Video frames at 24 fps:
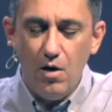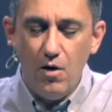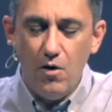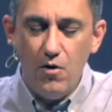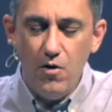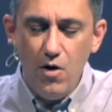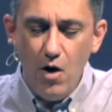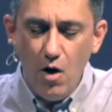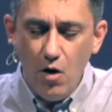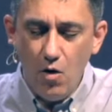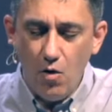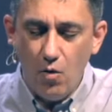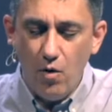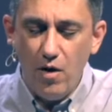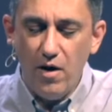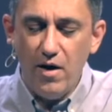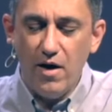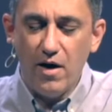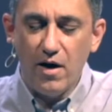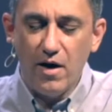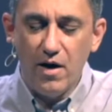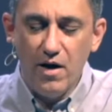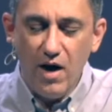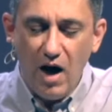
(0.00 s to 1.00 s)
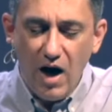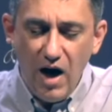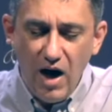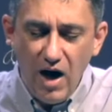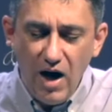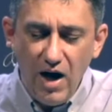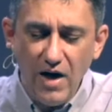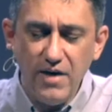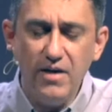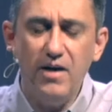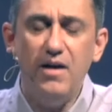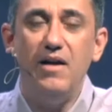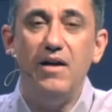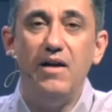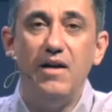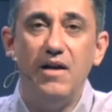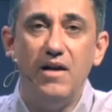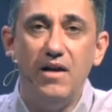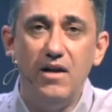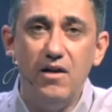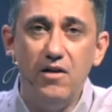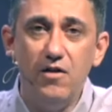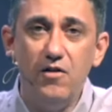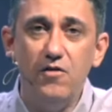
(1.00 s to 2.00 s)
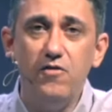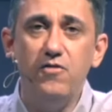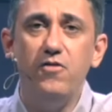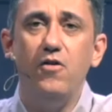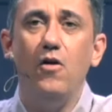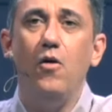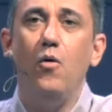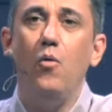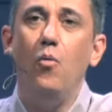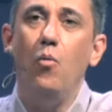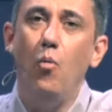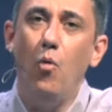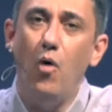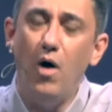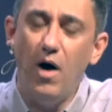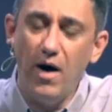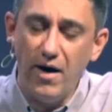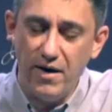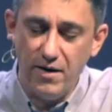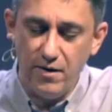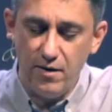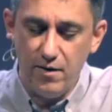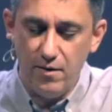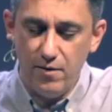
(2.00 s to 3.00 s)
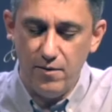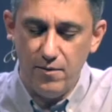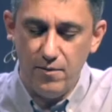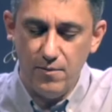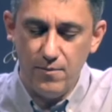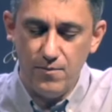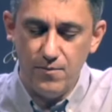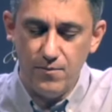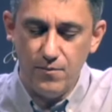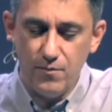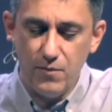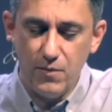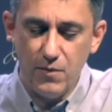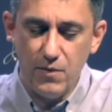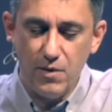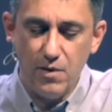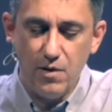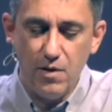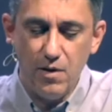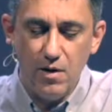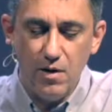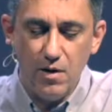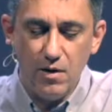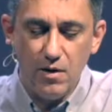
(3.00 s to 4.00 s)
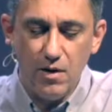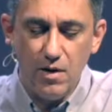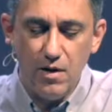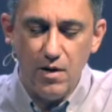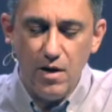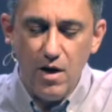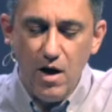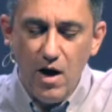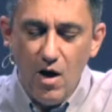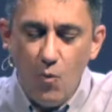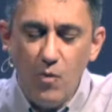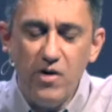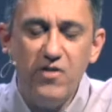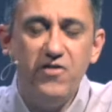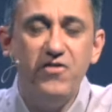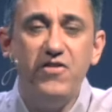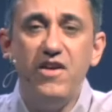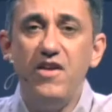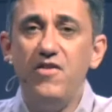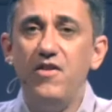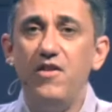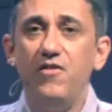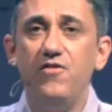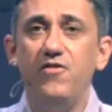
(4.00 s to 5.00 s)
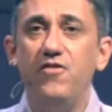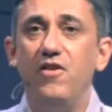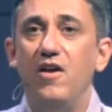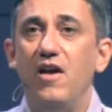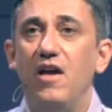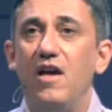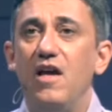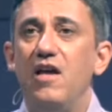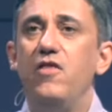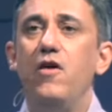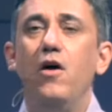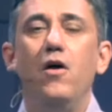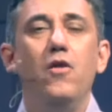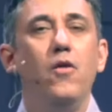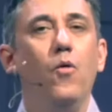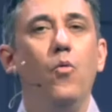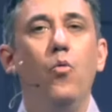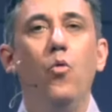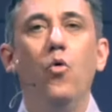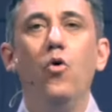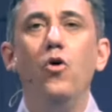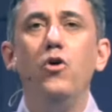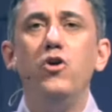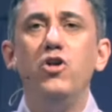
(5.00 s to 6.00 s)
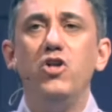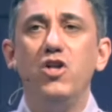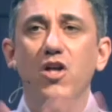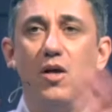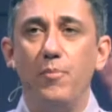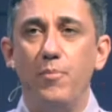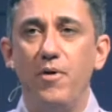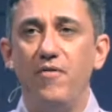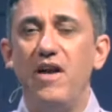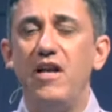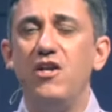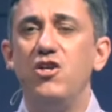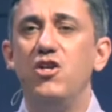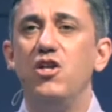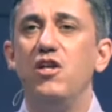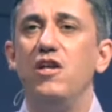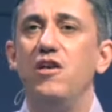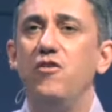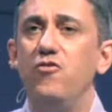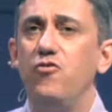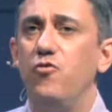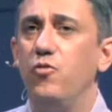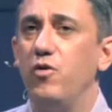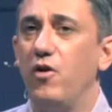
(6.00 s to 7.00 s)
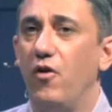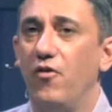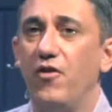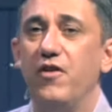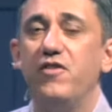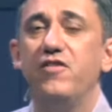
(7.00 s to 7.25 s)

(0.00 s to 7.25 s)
No, God is one. We see this in the, the worship of ancient Israel, the